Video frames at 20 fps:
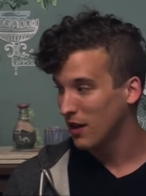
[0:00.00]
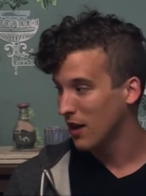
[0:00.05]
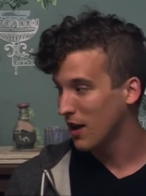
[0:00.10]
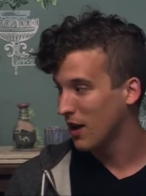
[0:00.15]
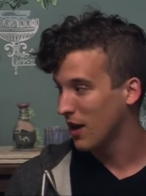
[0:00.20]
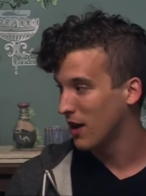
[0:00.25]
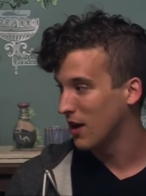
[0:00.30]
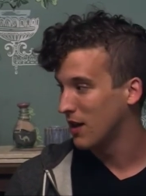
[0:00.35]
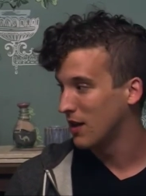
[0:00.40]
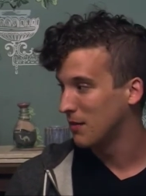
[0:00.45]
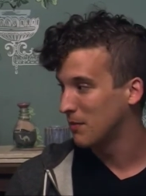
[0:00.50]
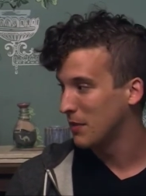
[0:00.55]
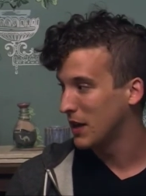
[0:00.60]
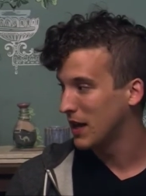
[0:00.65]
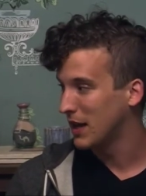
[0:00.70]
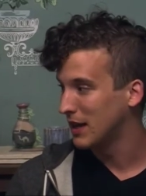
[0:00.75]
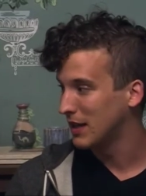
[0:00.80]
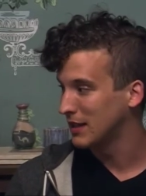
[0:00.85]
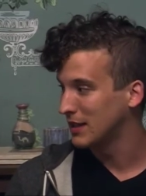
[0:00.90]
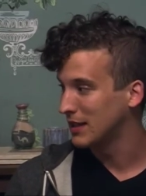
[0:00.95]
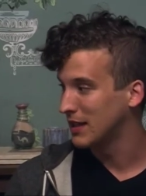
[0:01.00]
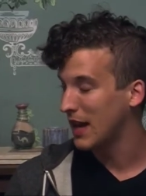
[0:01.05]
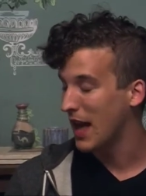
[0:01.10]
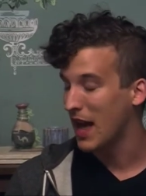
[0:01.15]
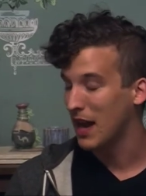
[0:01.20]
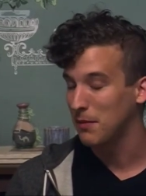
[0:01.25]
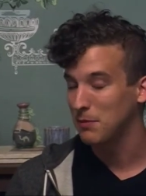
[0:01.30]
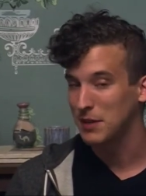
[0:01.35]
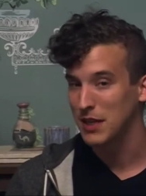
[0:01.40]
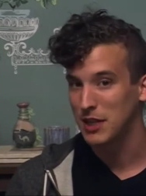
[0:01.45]
um, and it is an
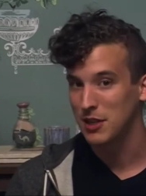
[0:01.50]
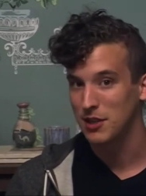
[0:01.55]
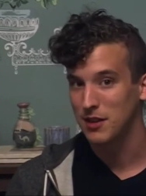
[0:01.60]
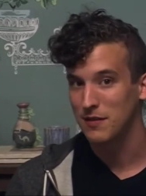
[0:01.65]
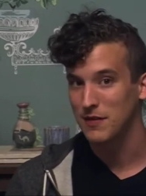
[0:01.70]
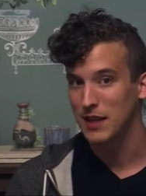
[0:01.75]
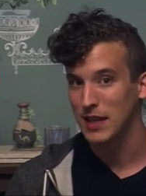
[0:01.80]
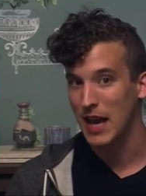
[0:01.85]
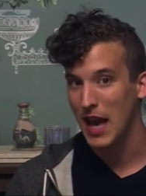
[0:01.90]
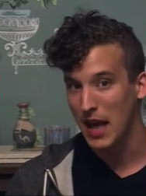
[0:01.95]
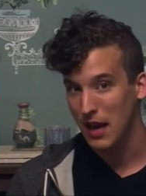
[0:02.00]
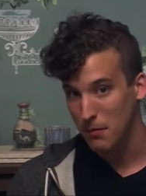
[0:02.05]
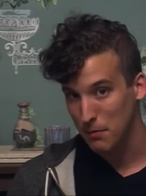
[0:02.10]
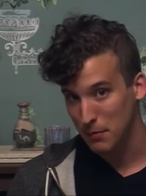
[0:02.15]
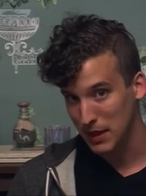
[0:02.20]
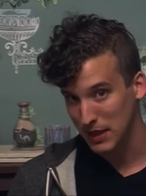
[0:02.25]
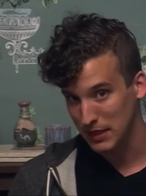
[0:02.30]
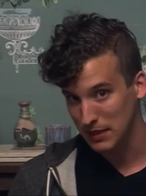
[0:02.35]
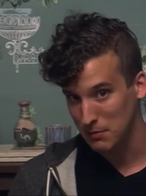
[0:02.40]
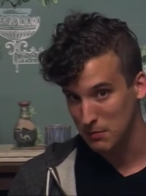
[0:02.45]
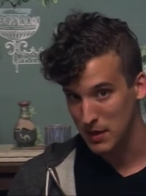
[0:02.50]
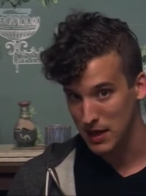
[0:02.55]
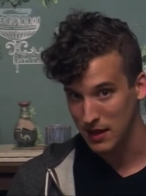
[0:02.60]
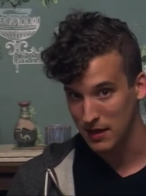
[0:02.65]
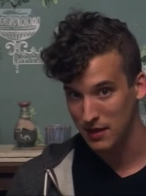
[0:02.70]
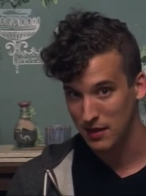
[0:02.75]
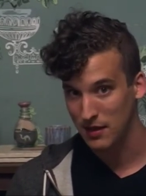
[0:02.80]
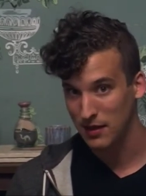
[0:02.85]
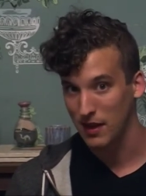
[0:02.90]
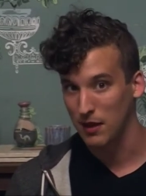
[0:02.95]
adaptation of the Oedipus myth
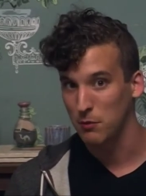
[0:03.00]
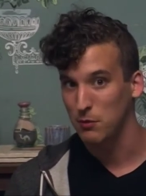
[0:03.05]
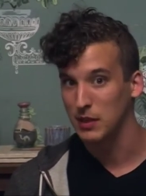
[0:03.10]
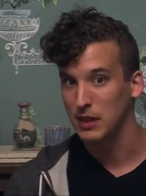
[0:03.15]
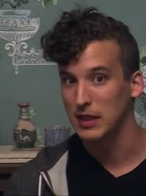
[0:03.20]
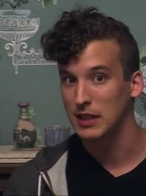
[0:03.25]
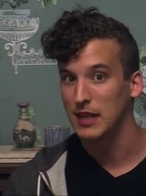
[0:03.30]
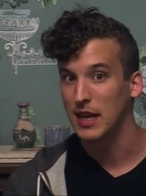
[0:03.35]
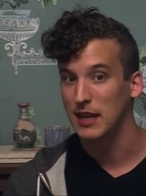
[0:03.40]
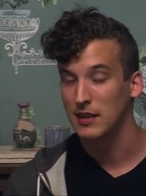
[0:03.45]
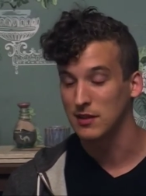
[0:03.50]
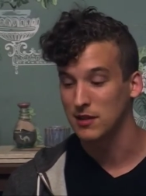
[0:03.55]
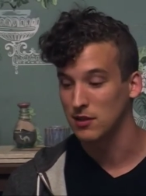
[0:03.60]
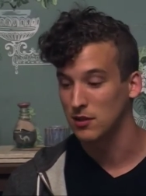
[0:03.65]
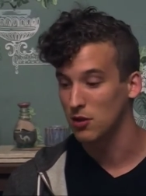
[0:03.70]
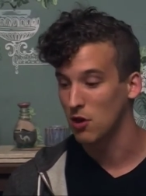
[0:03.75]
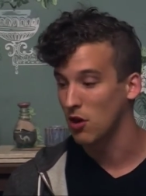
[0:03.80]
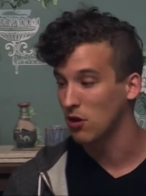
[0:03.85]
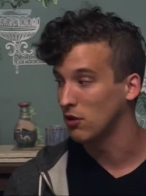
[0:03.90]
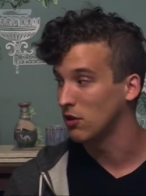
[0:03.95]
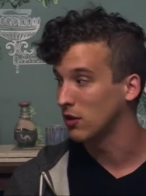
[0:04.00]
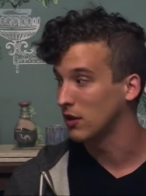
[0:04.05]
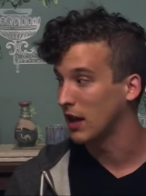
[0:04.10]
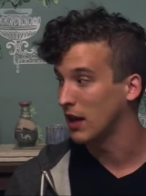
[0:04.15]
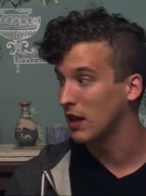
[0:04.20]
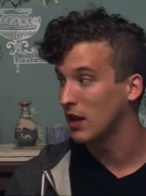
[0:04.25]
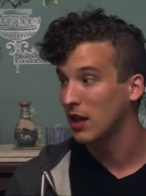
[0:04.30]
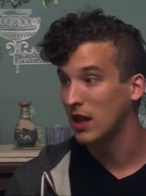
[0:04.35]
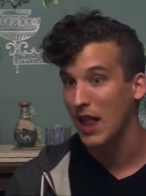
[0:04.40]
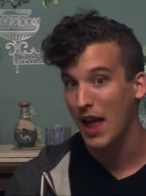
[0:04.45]
that really takes a strong look
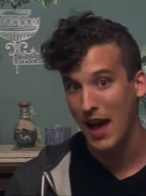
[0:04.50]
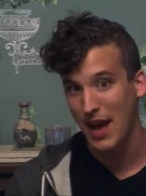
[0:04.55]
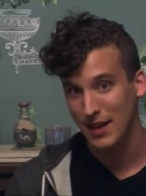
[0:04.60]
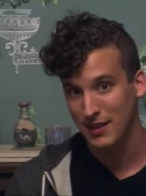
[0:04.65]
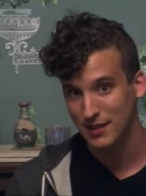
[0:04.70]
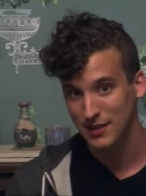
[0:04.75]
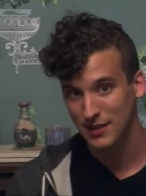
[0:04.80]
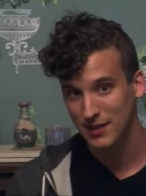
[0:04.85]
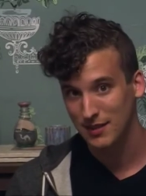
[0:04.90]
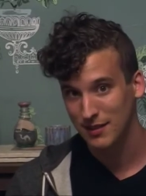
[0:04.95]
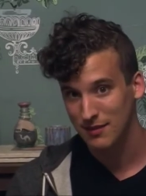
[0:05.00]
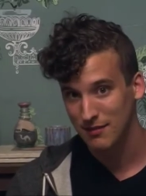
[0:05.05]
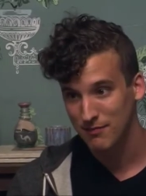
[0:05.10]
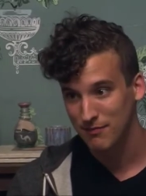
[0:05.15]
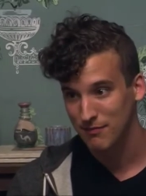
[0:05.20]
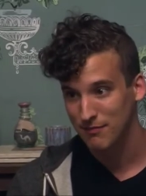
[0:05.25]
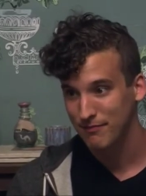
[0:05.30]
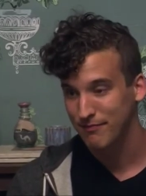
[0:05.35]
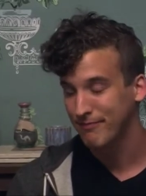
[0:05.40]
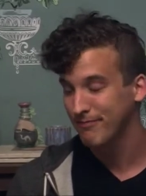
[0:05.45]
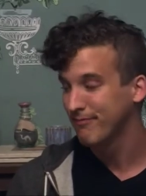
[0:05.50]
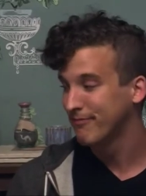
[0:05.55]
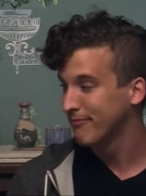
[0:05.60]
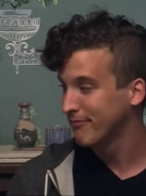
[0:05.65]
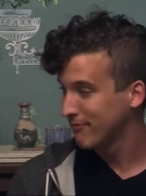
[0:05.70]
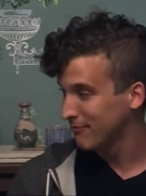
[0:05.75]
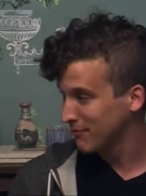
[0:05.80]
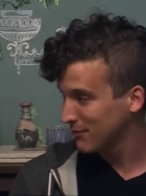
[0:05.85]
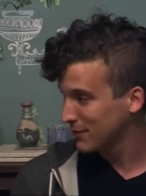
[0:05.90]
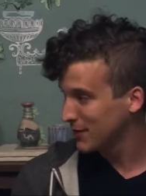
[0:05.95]
at class.
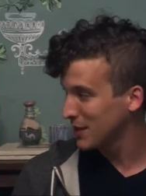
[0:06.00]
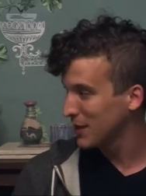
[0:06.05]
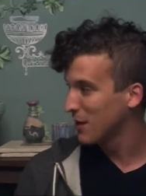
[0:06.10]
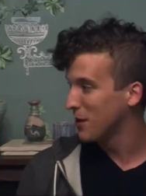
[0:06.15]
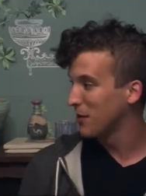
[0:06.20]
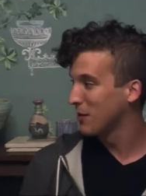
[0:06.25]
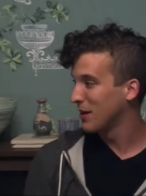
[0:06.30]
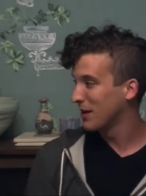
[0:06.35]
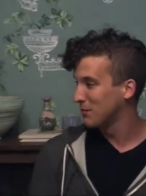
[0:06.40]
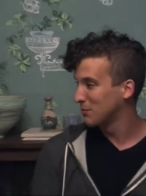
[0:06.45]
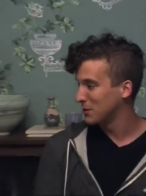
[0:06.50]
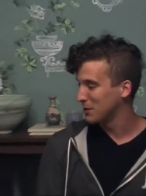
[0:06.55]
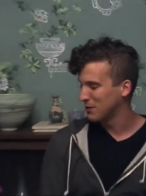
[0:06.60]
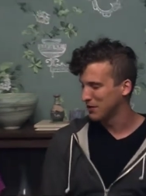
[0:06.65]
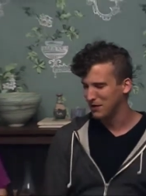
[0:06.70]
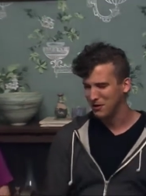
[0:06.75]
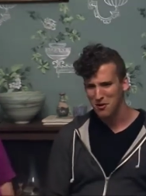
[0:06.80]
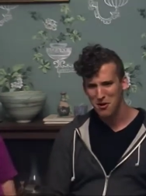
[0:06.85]
So I'm doing